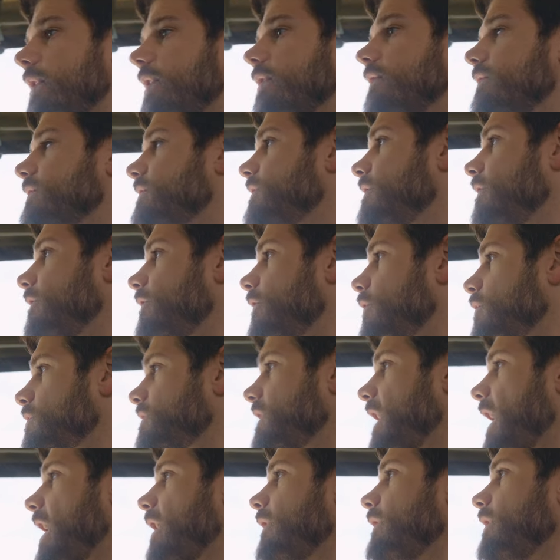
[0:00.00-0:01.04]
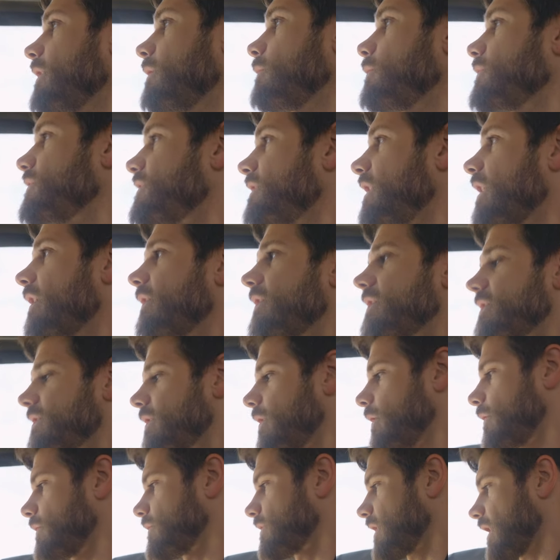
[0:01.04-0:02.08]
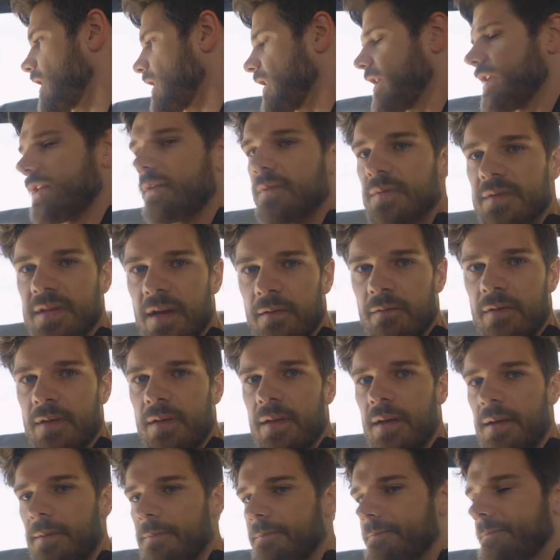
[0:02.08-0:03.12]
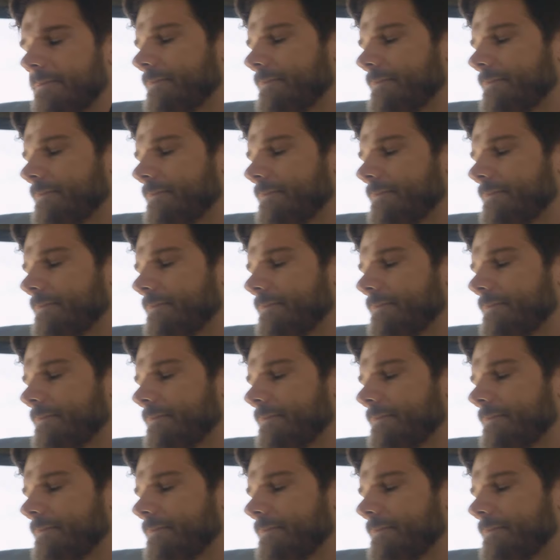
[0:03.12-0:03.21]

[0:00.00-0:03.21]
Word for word: here's the first outing. We'll see how this goes. Got to get used to everything.